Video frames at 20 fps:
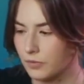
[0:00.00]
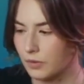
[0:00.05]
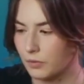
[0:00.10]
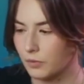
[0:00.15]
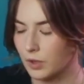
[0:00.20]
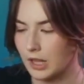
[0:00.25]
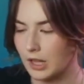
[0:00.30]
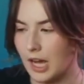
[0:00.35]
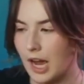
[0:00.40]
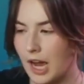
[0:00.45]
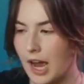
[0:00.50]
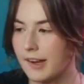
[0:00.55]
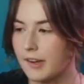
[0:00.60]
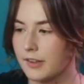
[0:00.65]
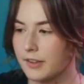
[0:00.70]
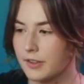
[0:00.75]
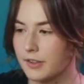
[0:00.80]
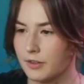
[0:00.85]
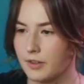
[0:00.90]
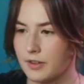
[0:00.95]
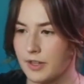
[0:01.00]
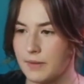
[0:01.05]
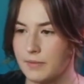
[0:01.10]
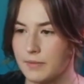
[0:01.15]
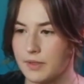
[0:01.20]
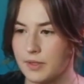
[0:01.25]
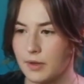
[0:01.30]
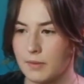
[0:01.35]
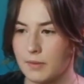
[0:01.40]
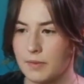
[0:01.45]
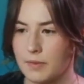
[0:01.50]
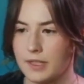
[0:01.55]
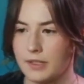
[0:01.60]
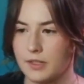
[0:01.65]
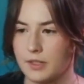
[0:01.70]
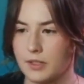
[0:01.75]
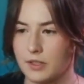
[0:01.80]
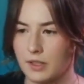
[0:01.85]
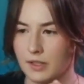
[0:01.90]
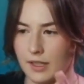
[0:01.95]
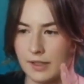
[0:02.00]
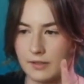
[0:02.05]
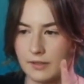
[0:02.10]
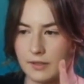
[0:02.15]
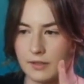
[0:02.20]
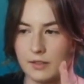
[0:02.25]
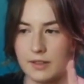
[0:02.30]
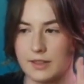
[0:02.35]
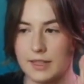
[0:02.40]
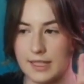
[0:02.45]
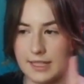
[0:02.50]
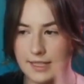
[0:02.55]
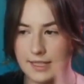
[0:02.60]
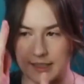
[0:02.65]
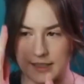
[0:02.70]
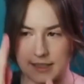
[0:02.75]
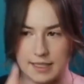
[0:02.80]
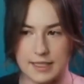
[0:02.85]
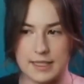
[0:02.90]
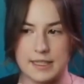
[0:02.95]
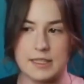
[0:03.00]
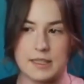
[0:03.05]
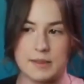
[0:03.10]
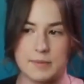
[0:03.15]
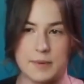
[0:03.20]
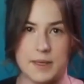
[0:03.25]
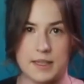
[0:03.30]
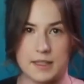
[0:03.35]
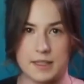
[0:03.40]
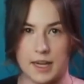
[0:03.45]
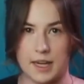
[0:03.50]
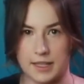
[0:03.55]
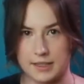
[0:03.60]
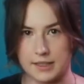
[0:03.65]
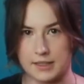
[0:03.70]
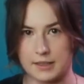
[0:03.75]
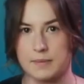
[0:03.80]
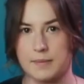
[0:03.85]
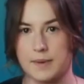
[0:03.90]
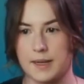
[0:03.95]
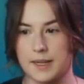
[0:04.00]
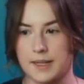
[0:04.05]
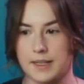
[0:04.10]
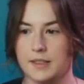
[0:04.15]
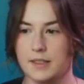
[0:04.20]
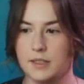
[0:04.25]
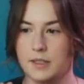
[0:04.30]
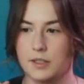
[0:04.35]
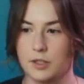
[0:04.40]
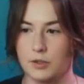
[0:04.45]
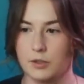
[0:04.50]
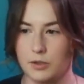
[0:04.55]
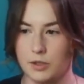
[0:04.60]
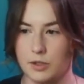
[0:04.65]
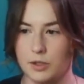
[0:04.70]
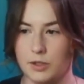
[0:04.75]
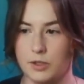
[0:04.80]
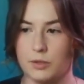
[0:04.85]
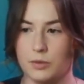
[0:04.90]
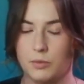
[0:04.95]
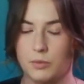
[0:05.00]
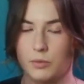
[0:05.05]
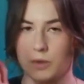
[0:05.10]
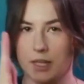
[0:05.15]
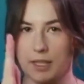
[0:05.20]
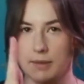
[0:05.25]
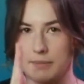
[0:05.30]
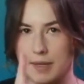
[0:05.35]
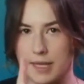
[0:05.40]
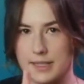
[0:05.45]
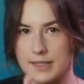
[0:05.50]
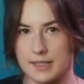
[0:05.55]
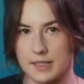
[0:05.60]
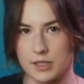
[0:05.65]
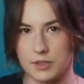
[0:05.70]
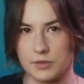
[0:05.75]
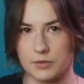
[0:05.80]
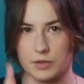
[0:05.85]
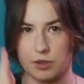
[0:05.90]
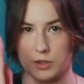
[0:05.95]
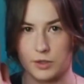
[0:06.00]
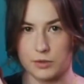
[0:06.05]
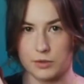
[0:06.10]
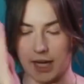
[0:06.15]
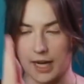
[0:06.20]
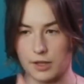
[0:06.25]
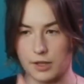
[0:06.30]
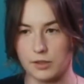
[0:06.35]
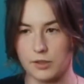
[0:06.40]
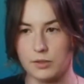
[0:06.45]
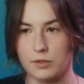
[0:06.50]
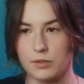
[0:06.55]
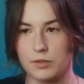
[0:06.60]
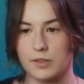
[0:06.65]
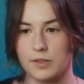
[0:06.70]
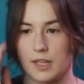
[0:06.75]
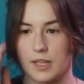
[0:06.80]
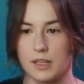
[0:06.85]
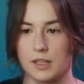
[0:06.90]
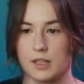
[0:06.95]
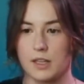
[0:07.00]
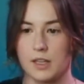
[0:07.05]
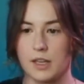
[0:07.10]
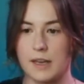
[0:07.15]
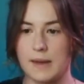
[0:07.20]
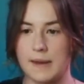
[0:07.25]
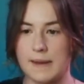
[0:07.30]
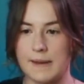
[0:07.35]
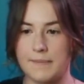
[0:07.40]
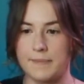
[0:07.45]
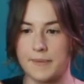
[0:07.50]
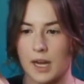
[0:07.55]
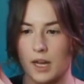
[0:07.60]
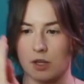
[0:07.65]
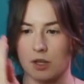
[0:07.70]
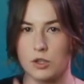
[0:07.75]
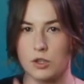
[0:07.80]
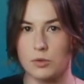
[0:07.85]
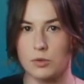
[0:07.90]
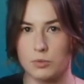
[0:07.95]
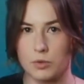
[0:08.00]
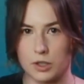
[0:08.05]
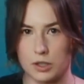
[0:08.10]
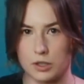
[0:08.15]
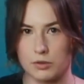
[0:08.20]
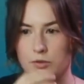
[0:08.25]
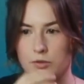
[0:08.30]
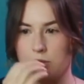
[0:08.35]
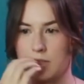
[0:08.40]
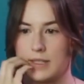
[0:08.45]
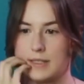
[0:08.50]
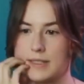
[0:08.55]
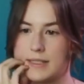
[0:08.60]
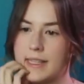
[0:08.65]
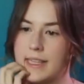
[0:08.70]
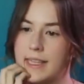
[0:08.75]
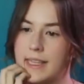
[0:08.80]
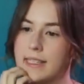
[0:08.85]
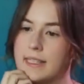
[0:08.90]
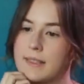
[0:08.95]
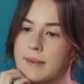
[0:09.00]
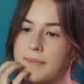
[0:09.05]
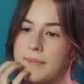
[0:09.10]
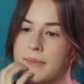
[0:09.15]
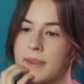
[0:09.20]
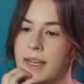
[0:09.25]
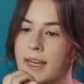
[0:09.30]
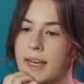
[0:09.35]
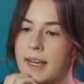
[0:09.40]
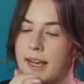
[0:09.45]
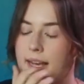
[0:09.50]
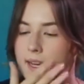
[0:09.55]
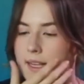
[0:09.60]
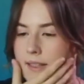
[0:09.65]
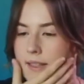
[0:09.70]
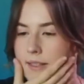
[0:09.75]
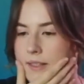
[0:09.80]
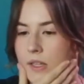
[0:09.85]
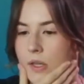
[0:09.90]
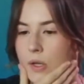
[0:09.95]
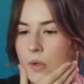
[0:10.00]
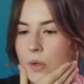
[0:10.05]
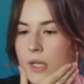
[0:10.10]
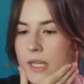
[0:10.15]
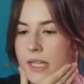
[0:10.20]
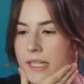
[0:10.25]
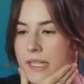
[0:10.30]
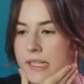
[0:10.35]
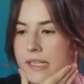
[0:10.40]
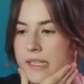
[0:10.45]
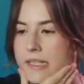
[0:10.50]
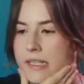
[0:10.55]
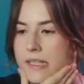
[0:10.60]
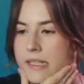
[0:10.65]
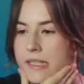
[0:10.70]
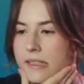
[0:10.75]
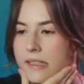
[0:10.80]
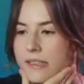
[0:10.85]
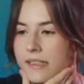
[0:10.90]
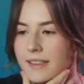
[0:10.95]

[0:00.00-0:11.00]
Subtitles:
rely on their theme so much. This needs to be customized to you. What makes sense for you? How do you think? How do you work through these things? And so it's